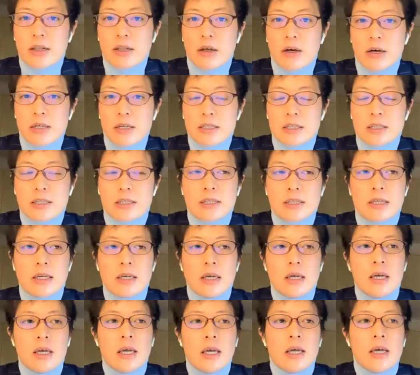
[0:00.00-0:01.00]
a loss.
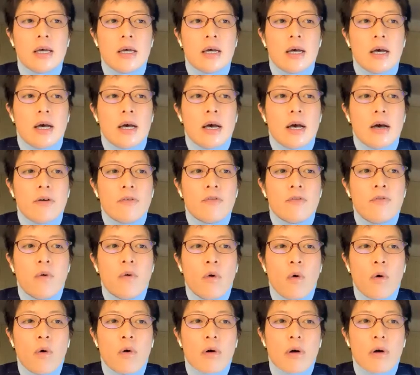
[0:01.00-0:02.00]

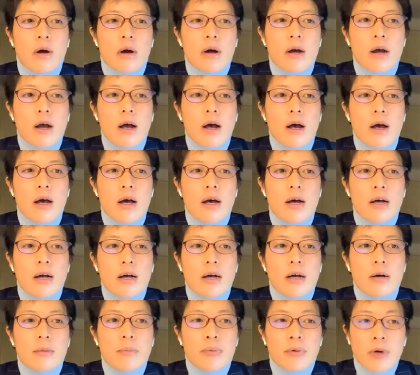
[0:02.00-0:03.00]
For
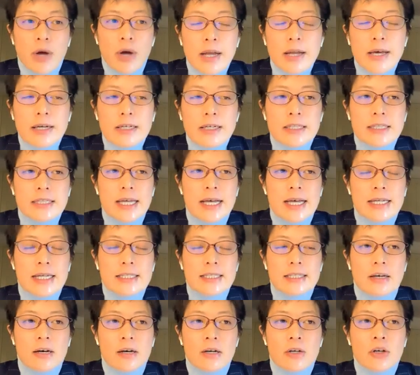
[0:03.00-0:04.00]
products
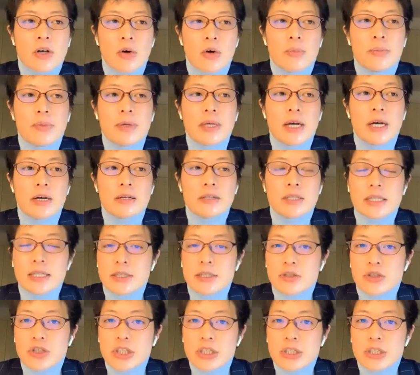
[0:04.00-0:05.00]
that go beyond
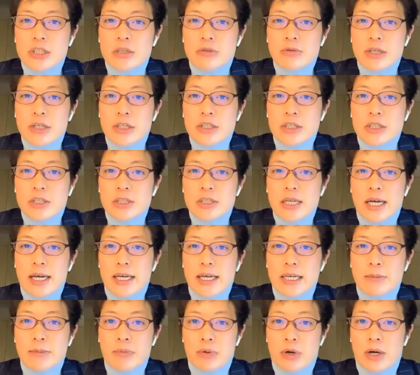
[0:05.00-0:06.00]
ESG integration,
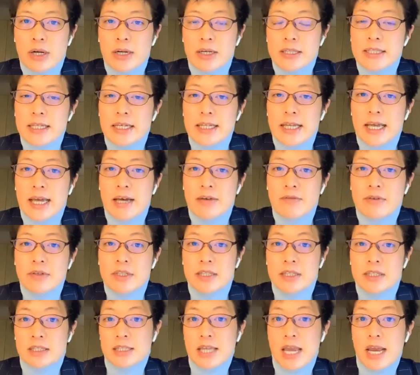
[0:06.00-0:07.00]
i.e. products that have a
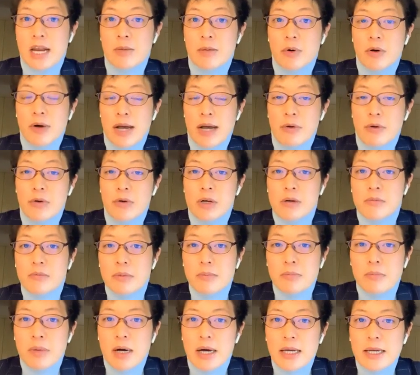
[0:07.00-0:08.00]
sustainable outcome
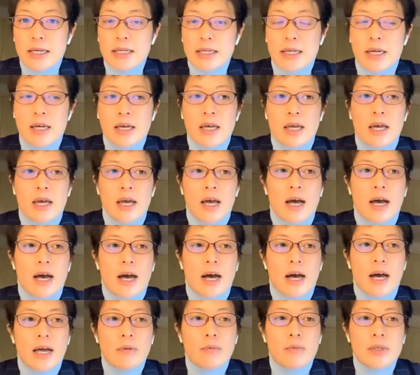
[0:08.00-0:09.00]
in mind,
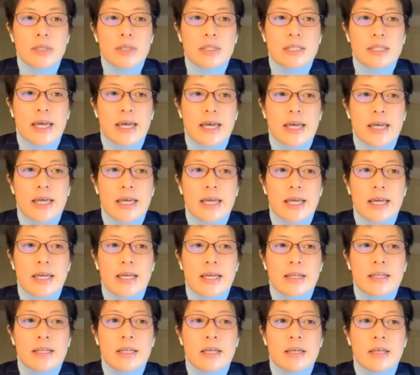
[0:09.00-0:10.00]
I would say
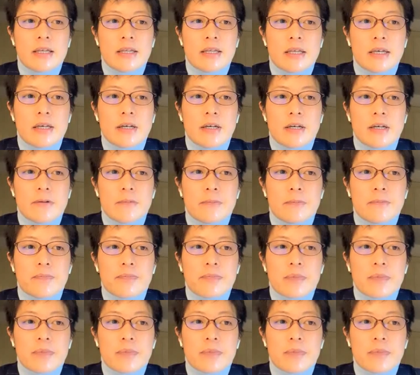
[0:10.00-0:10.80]
the